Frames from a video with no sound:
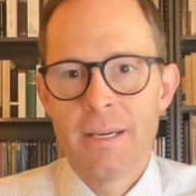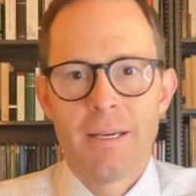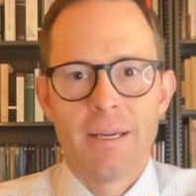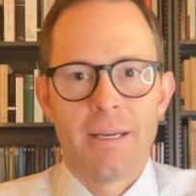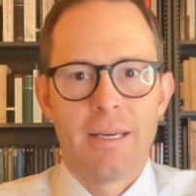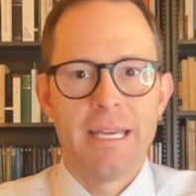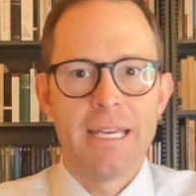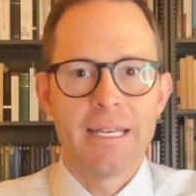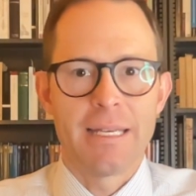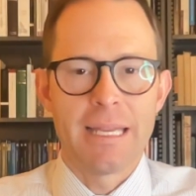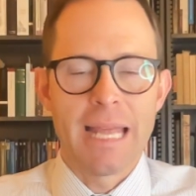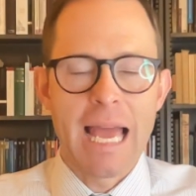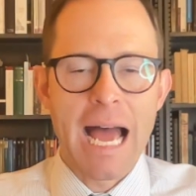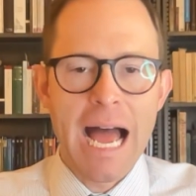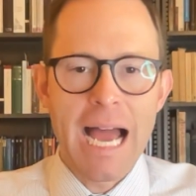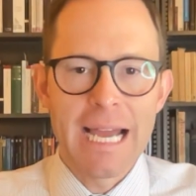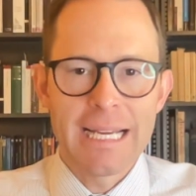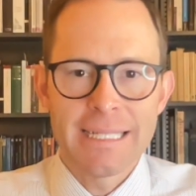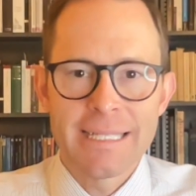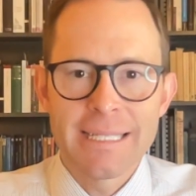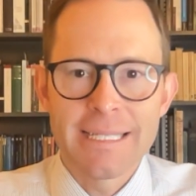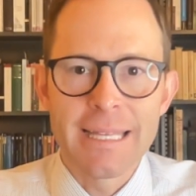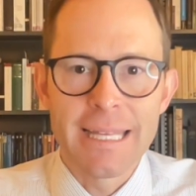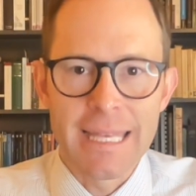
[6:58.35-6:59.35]
it
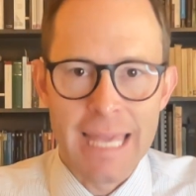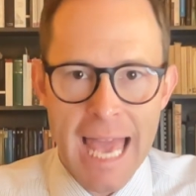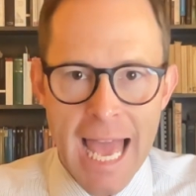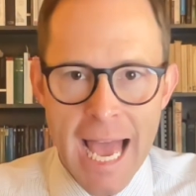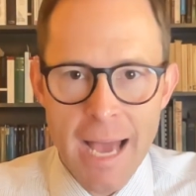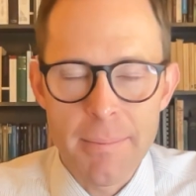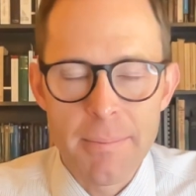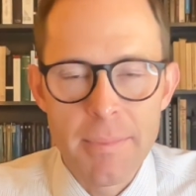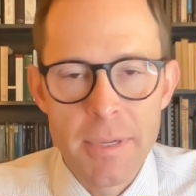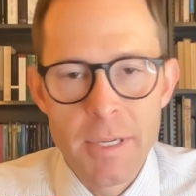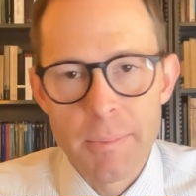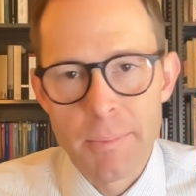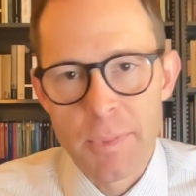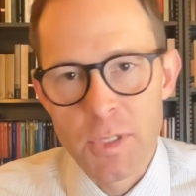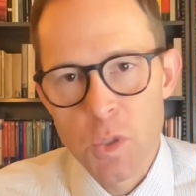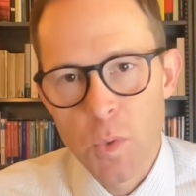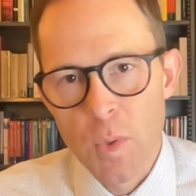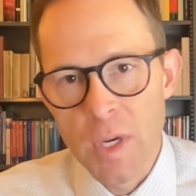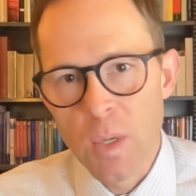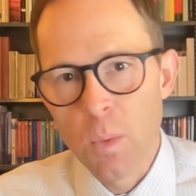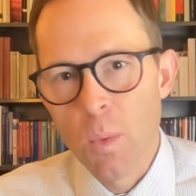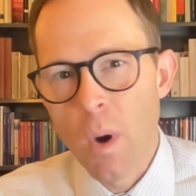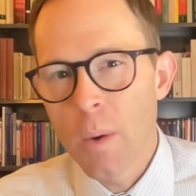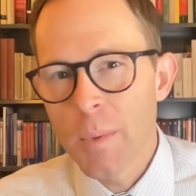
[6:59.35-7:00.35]
heightens the gap between what